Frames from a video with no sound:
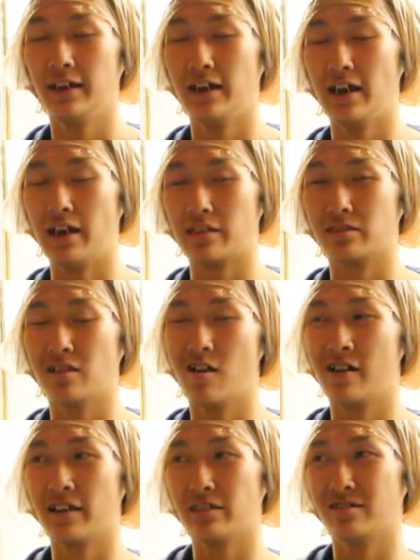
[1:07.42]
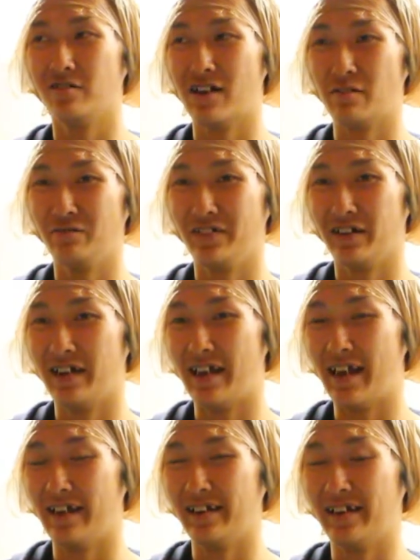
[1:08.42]
As long as you have your
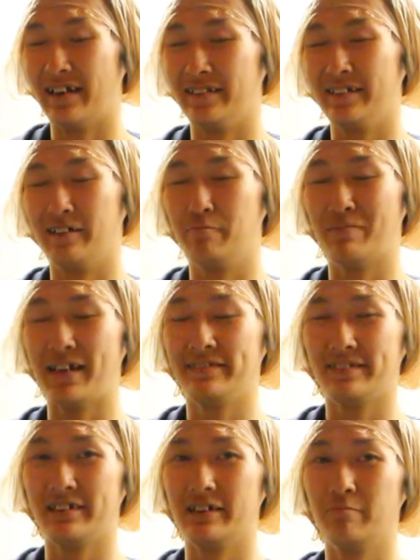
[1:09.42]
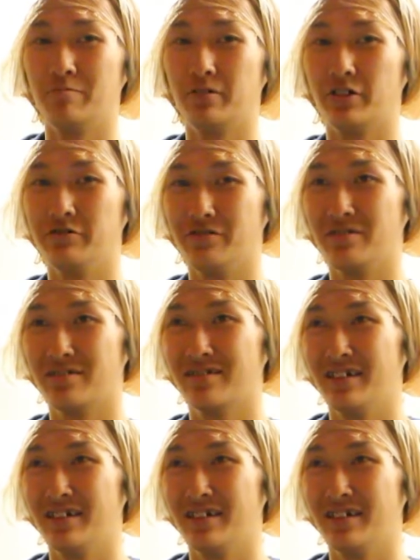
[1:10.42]
adamantium bones,